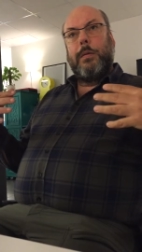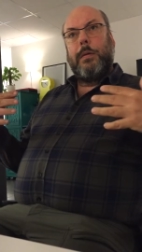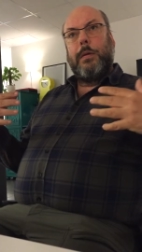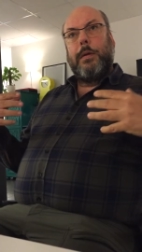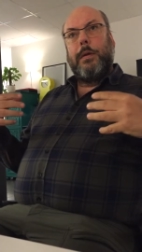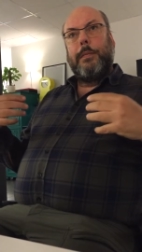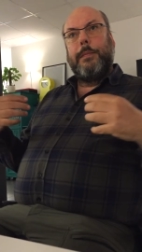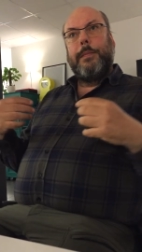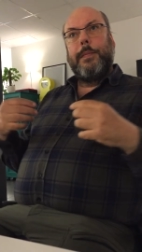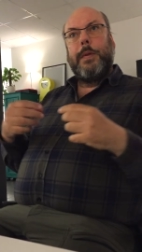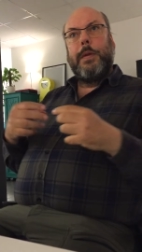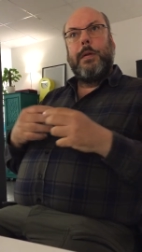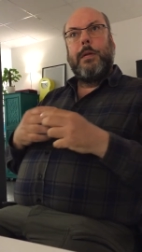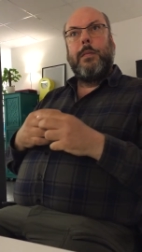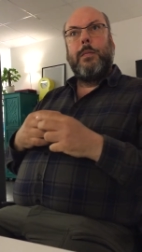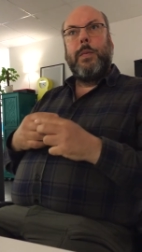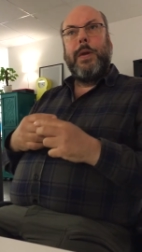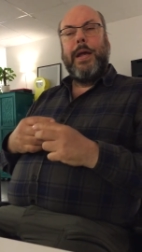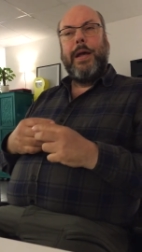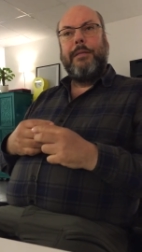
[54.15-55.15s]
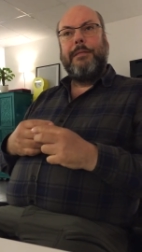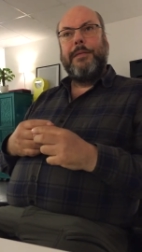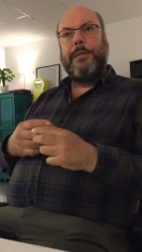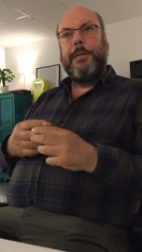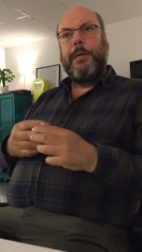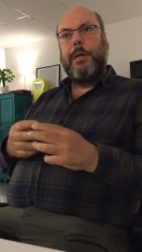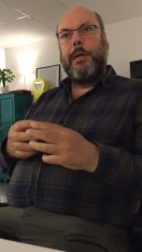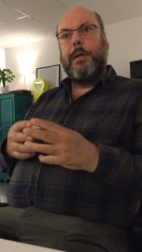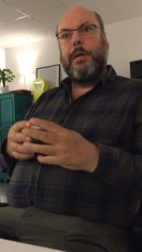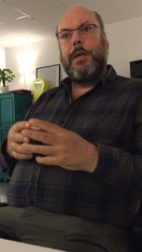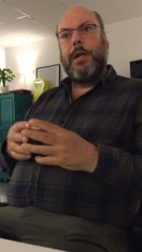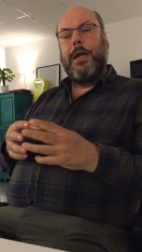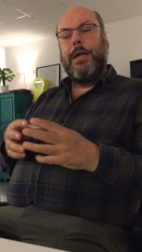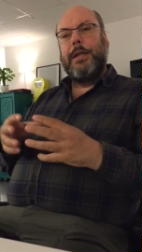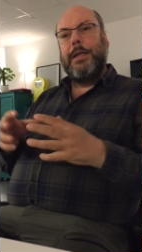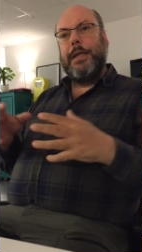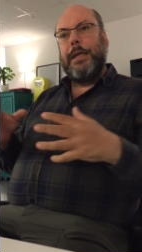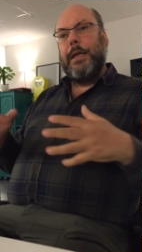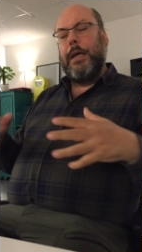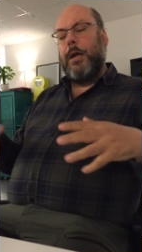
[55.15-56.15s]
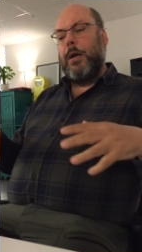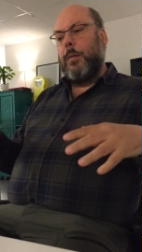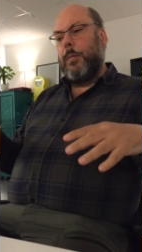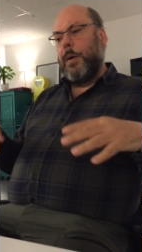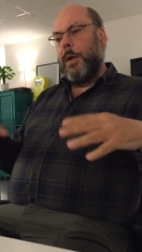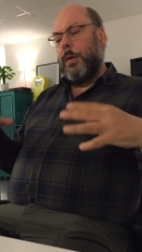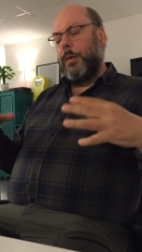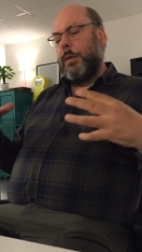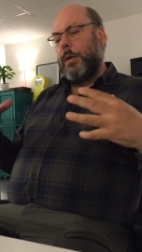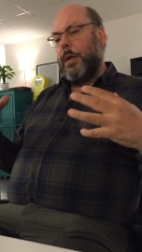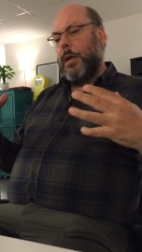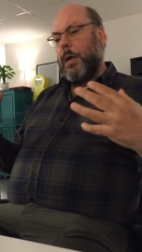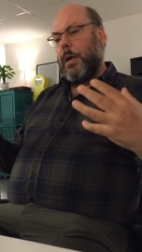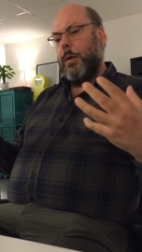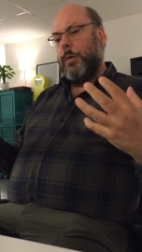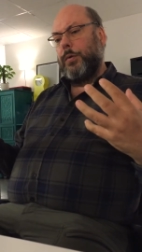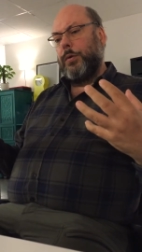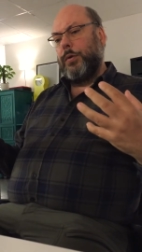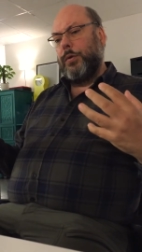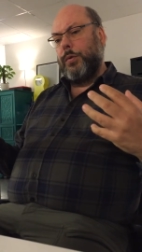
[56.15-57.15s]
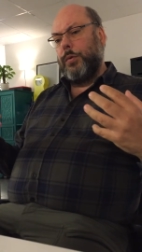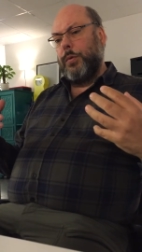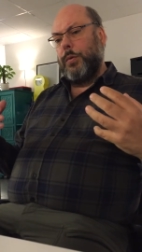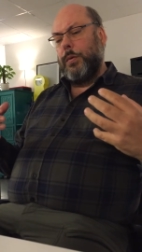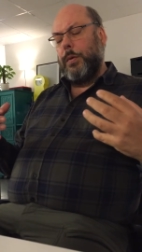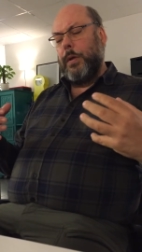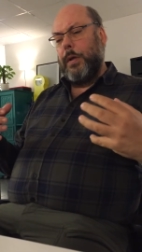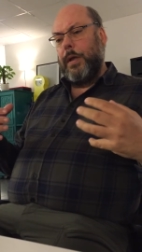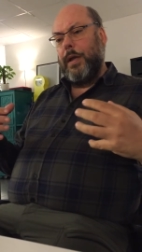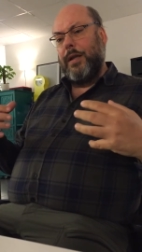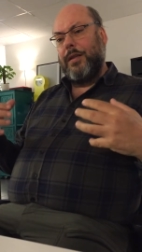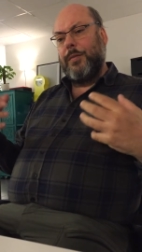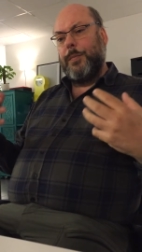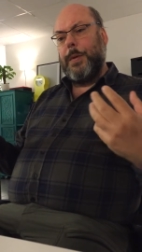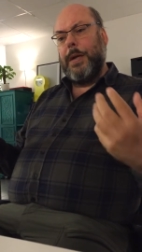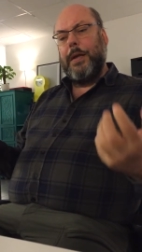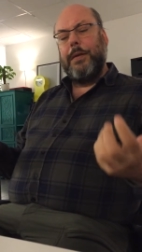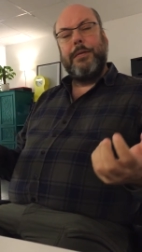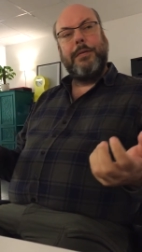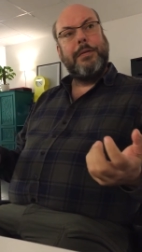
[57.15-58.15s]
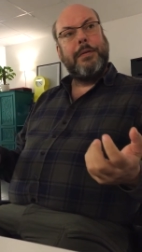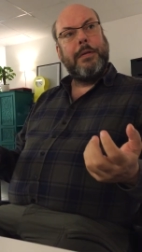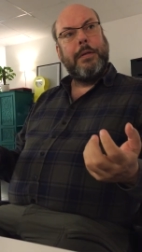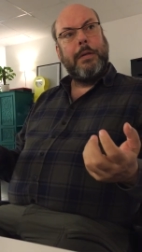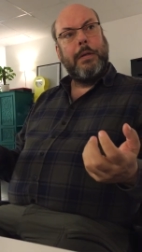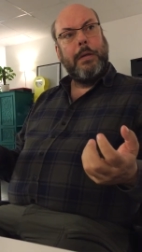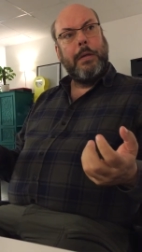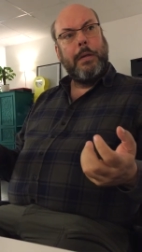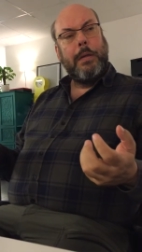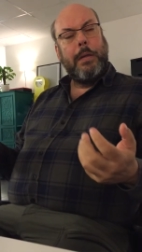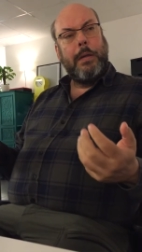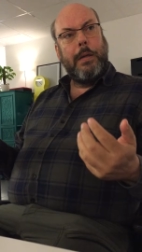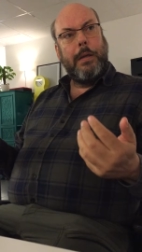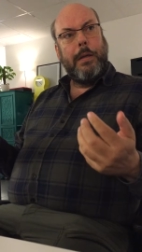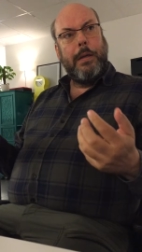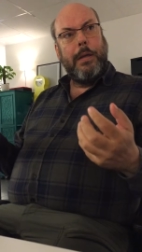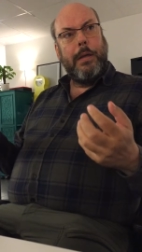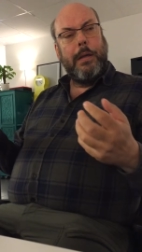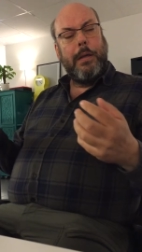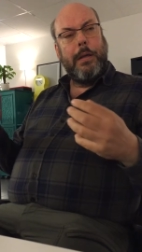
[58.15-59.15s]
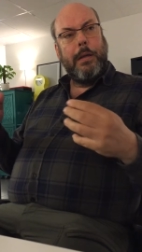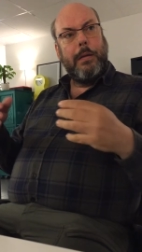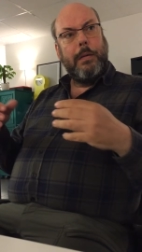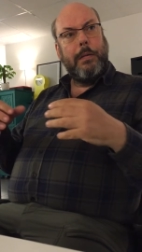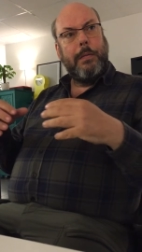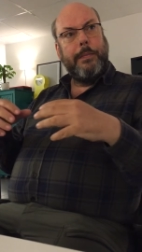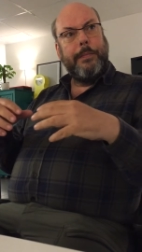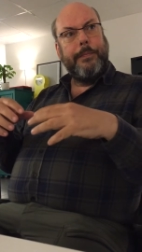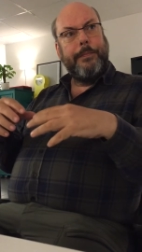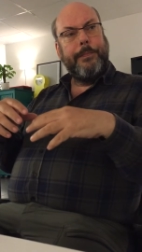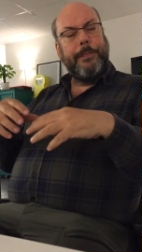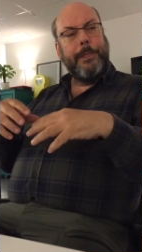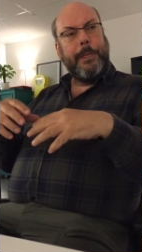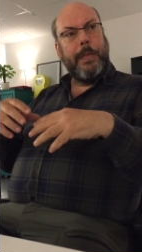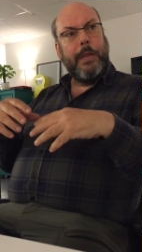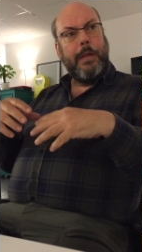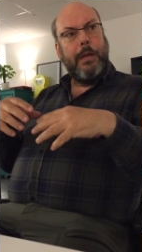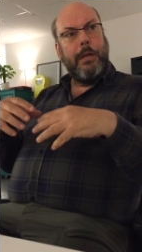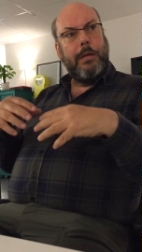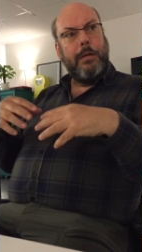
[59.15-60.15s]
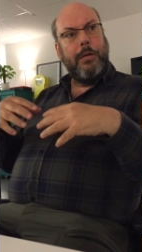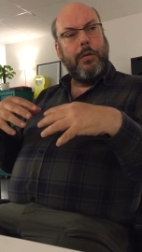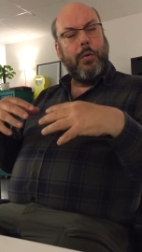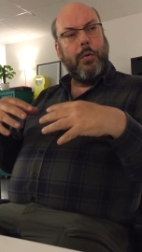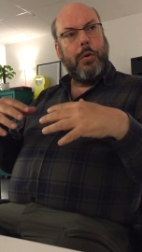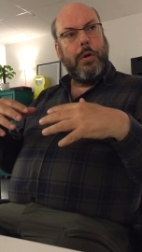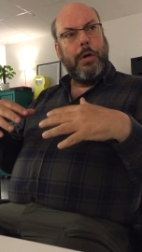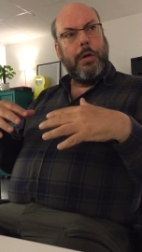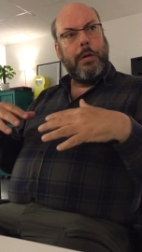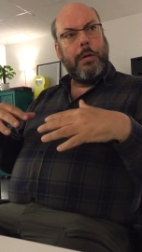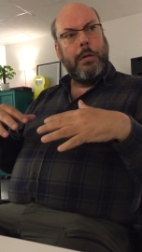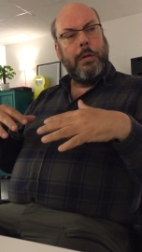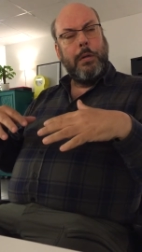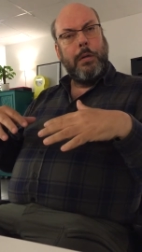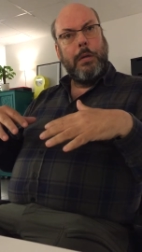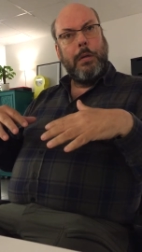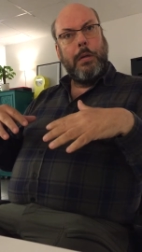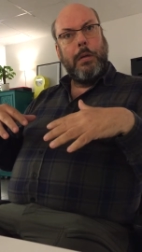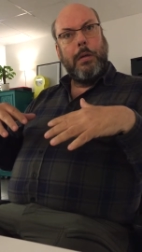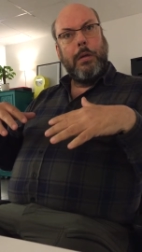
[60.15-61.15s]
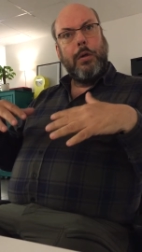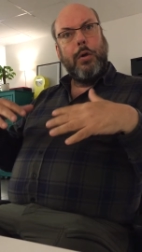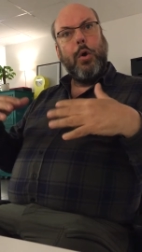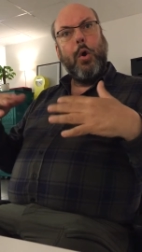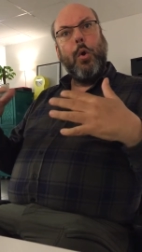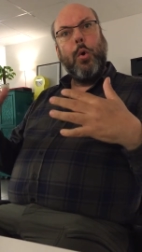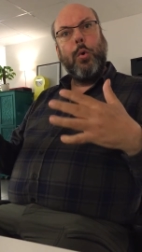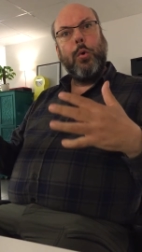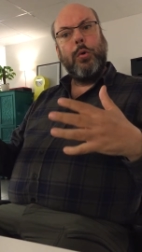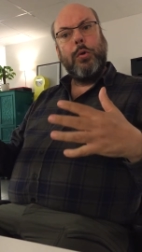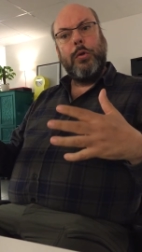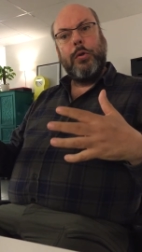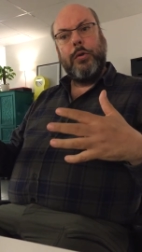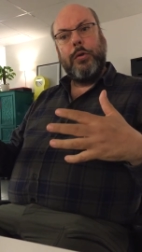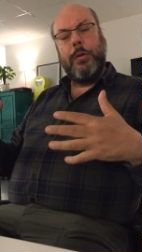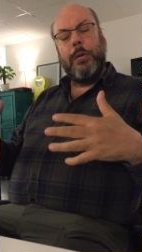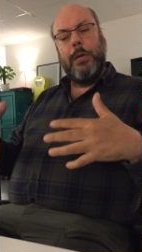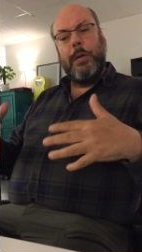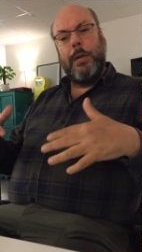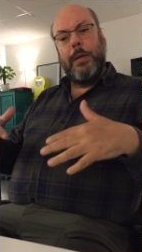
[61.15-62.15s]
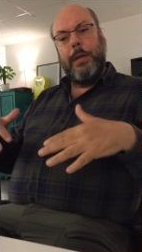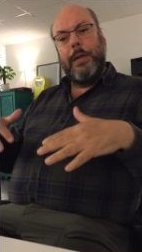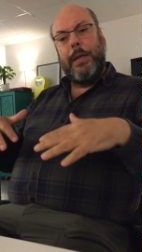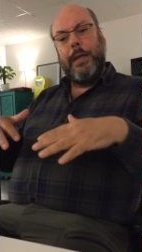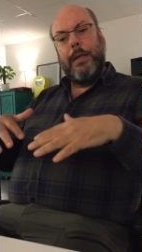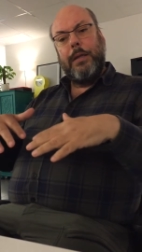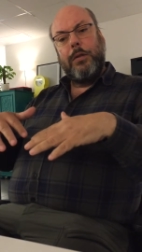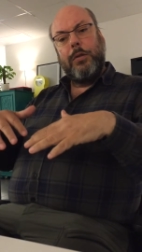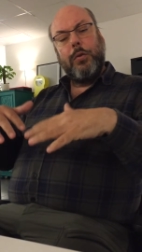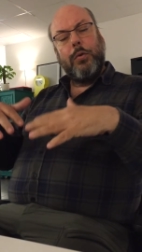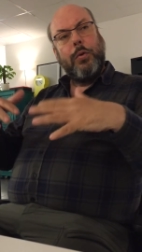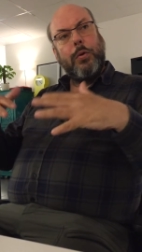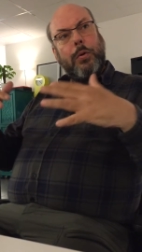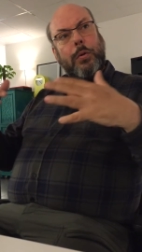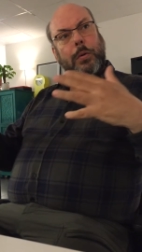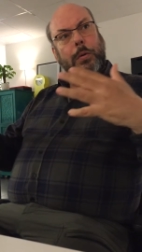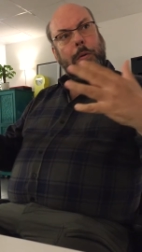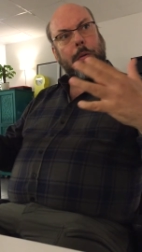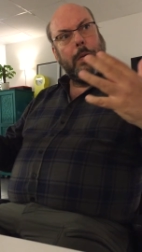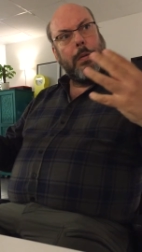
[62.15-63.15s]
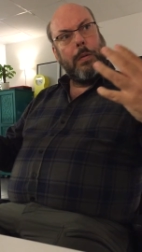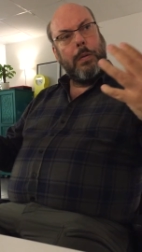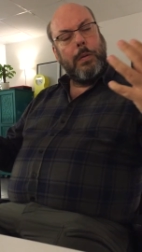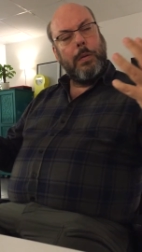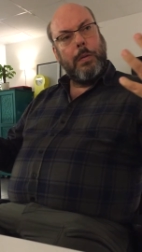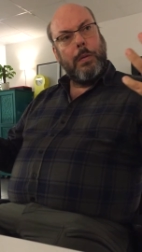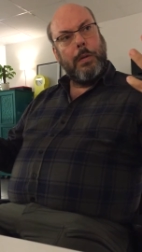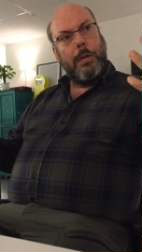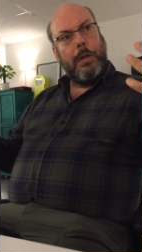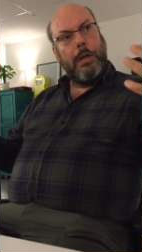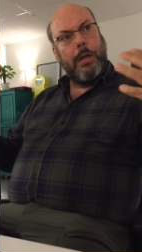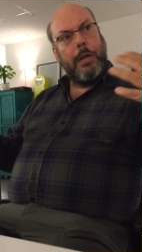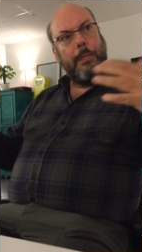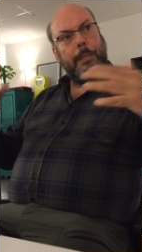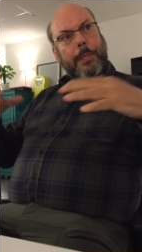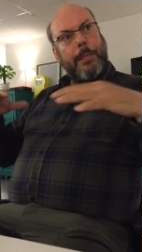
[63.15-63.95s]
um, we have an idea about how to express uh, your goals into uh, uh,